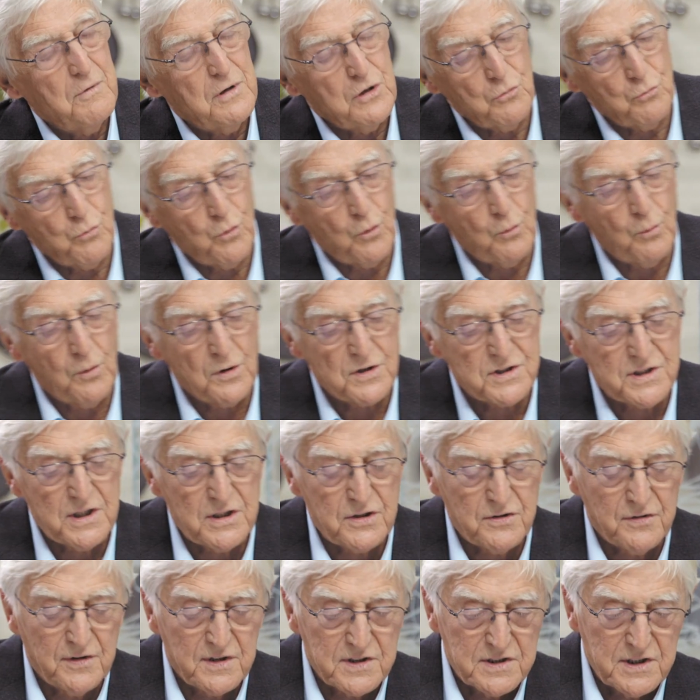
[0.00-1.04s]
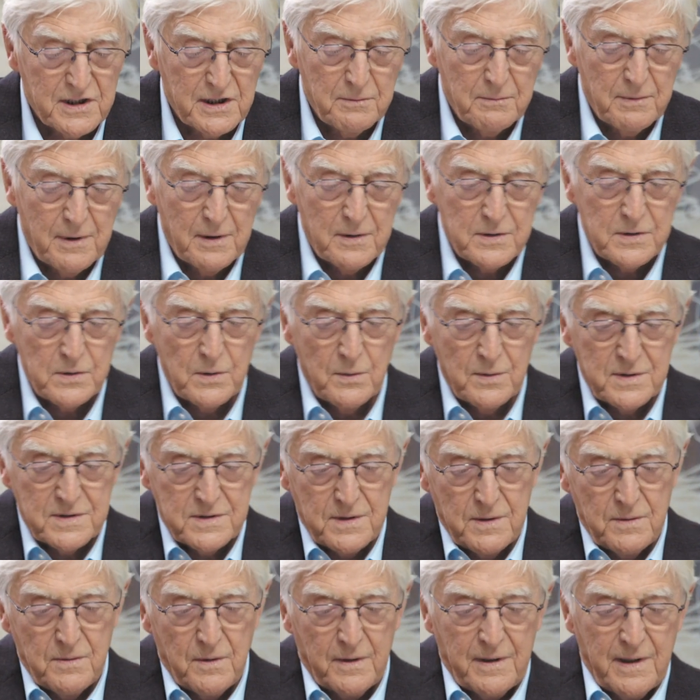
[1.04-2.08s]
I mean, what's interesting about you is
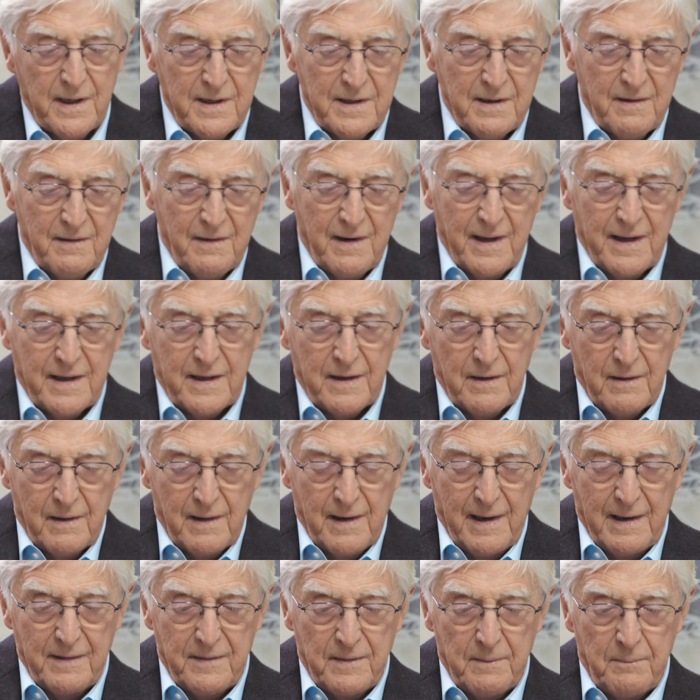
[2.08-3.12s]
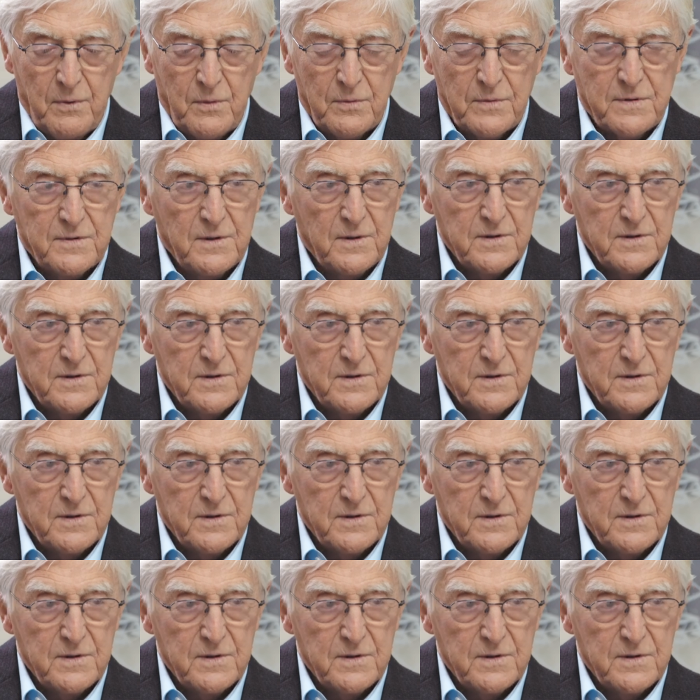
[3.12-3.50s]
you're kind of like a light the blue